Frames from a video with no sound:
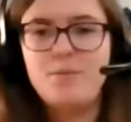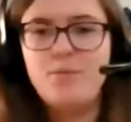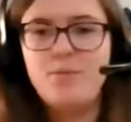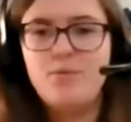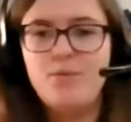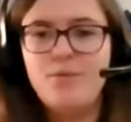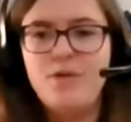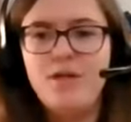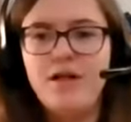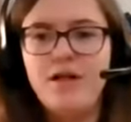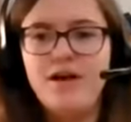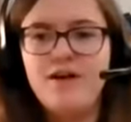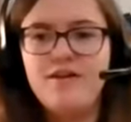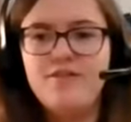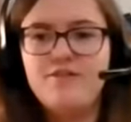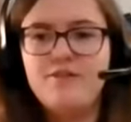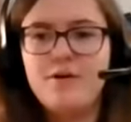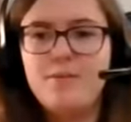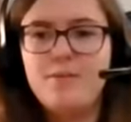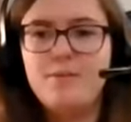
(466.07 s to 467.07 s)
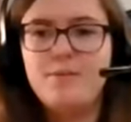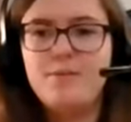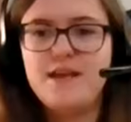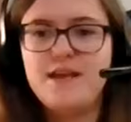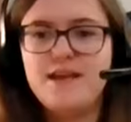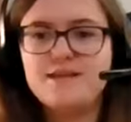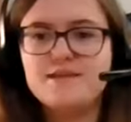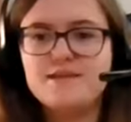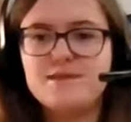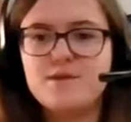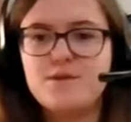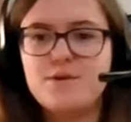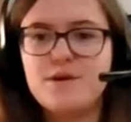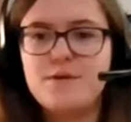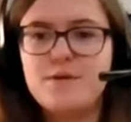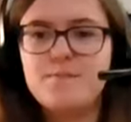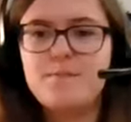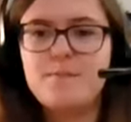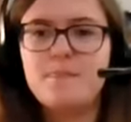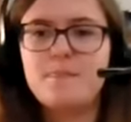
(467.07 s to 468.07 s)
bowl of baking
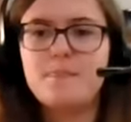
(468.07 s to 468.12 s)
soda.